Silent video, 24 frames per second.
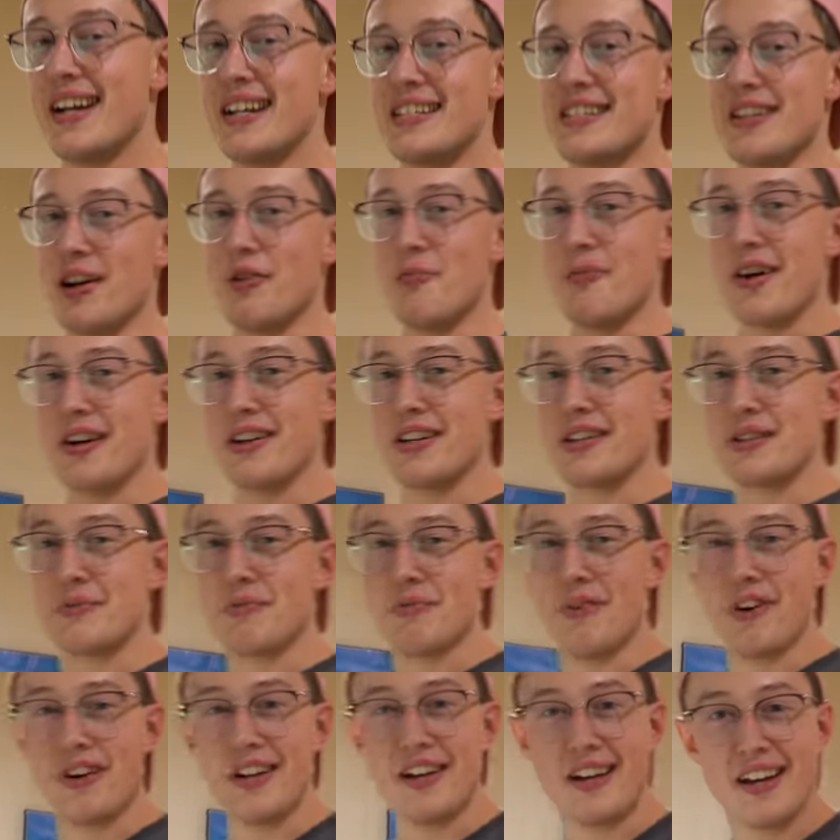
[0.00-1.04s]
It's L minus
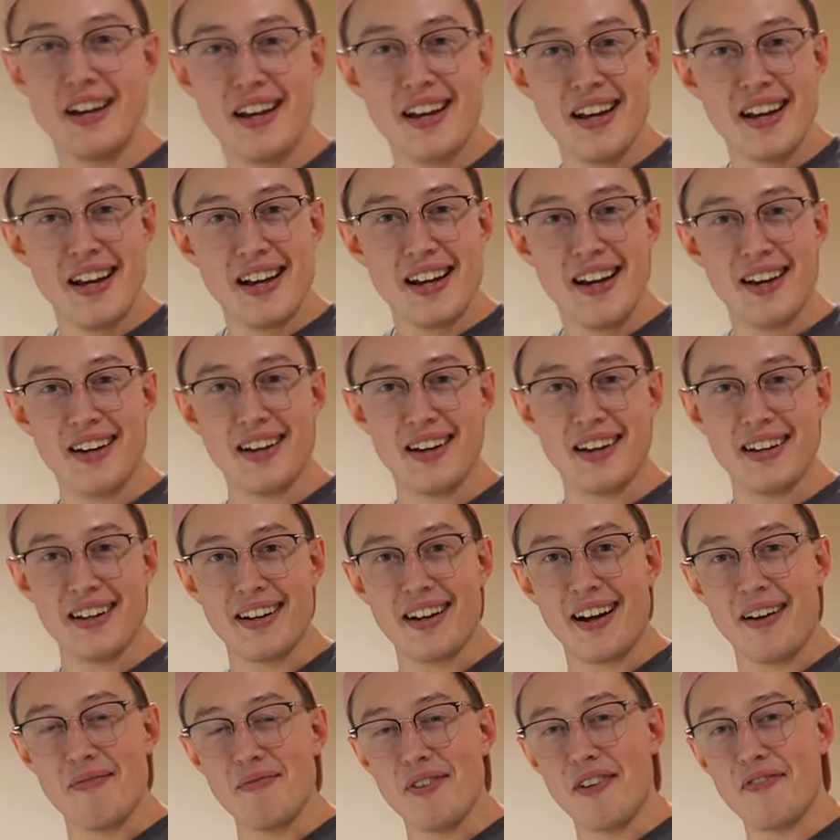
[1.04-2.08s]
one uh,
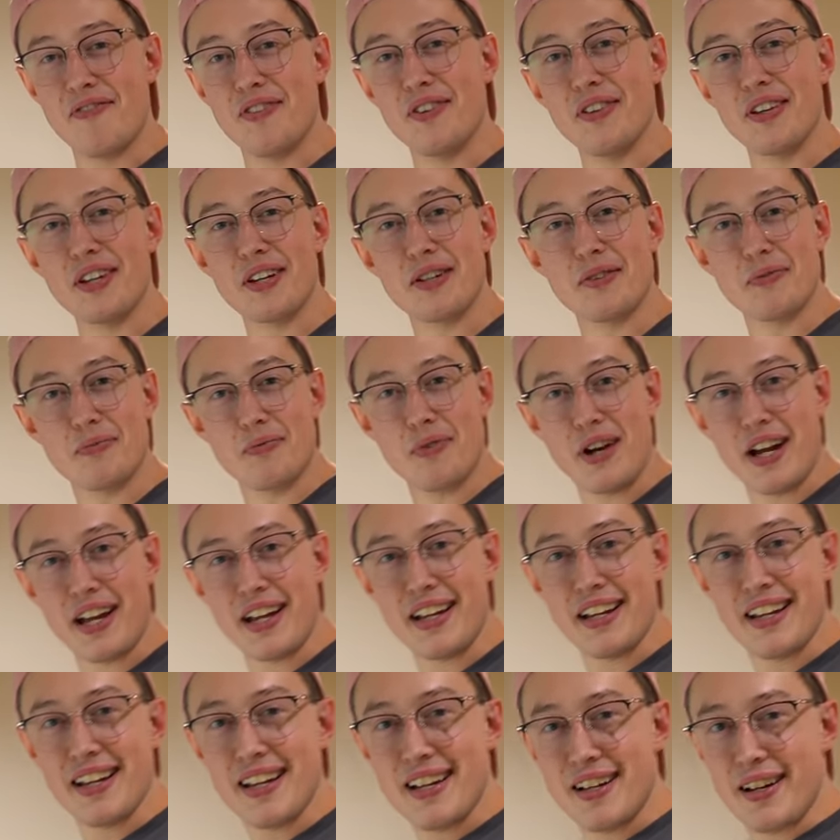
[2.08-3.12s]
I'm not feeling
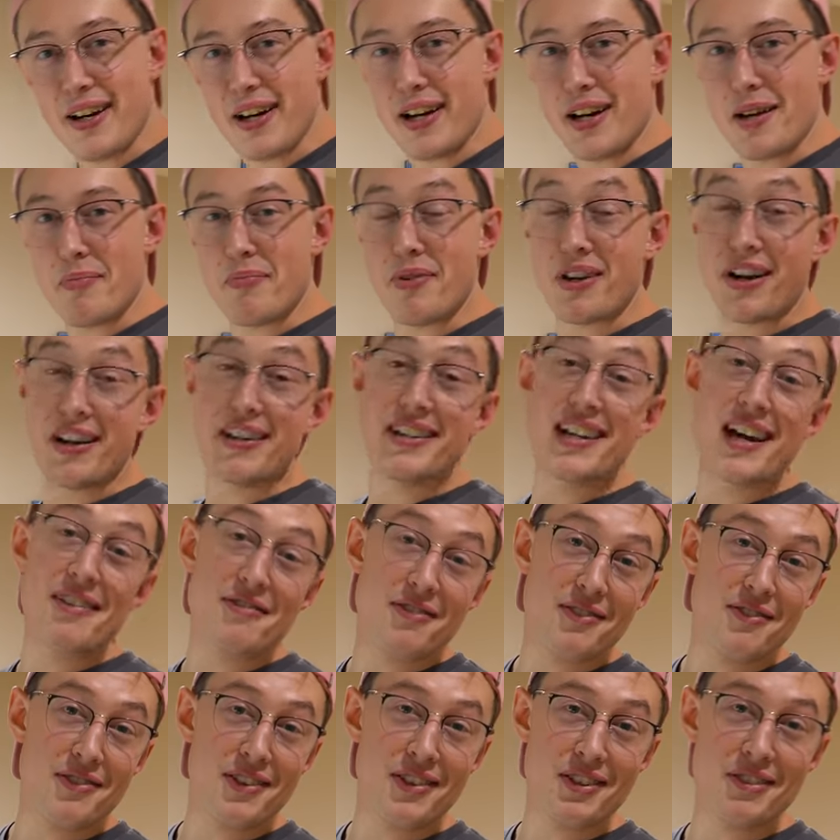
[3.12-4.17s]
great, uh, but I
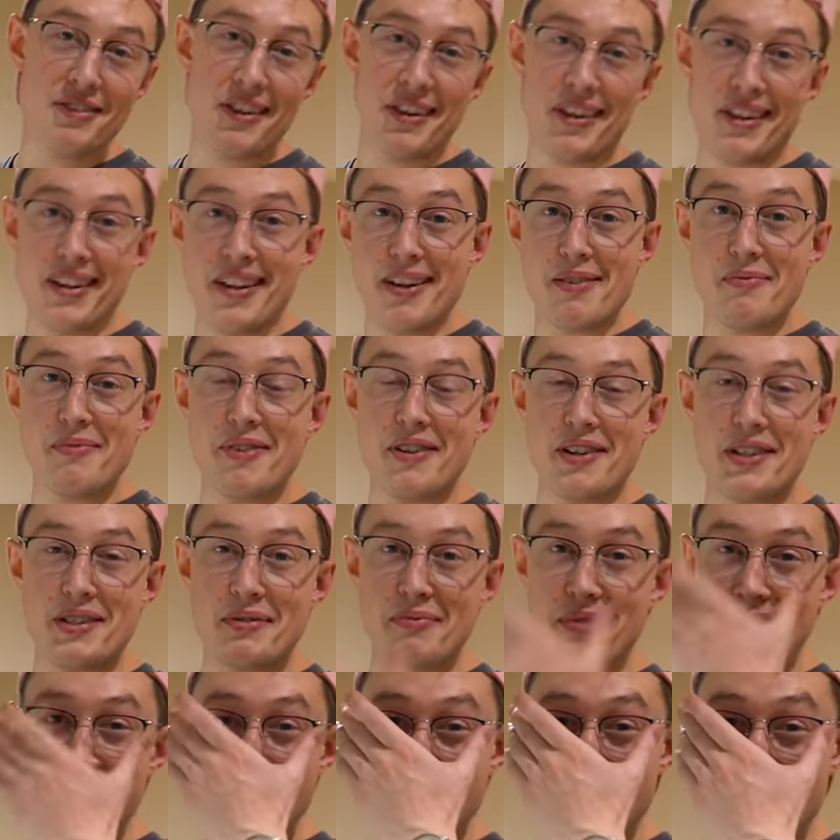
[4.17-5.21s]
never feel great on
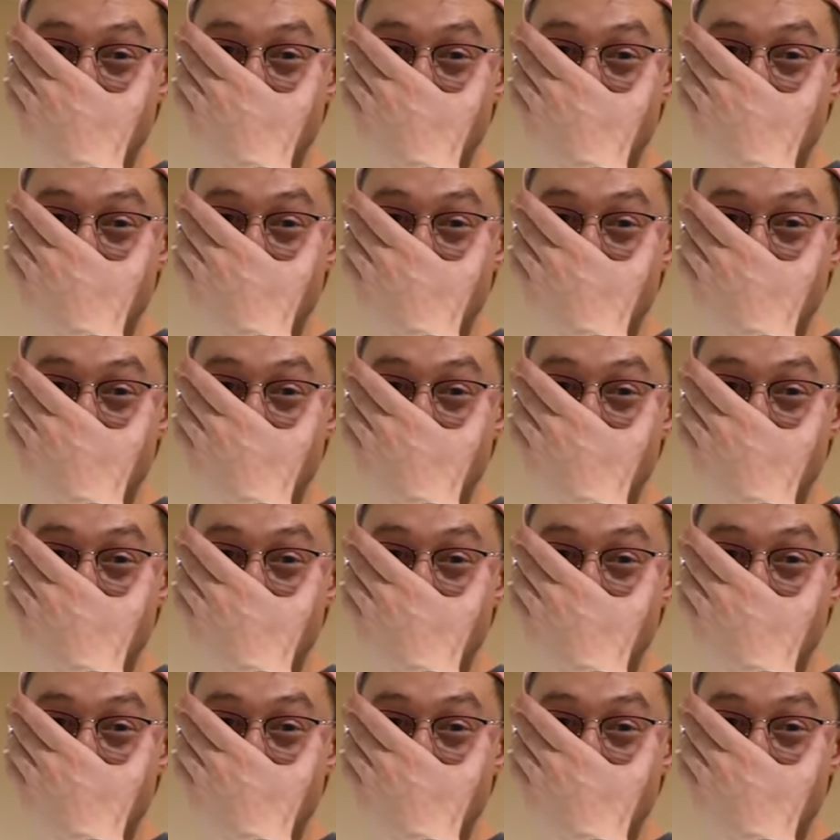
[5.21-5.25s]
L-1.